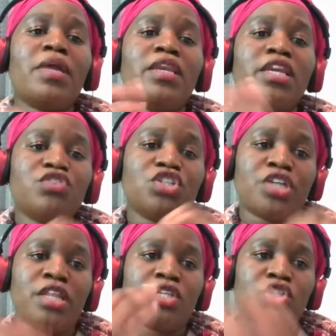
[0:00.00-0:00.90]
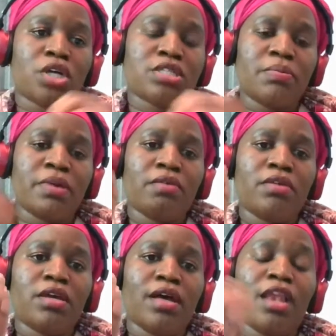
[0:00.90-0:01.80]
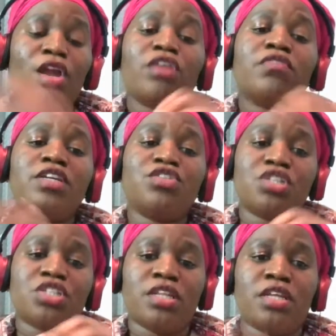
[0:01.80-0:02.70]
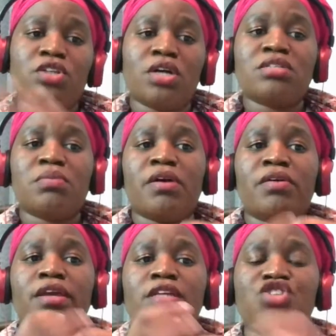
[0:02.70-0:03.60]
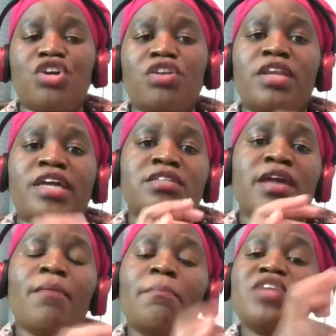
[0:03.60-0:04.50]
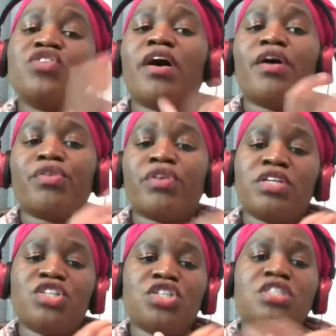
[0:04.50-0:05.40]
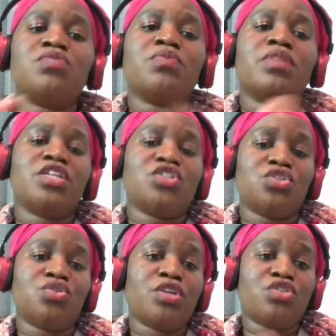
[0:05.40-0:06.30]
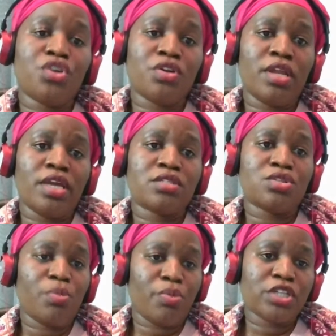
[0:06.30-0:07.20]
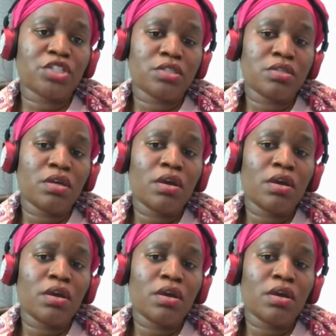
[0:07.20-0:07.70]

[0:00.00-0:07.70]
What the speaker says: literature that talks about a lot of literature that talks about internalized mental health conditions in relation to internalized oppression.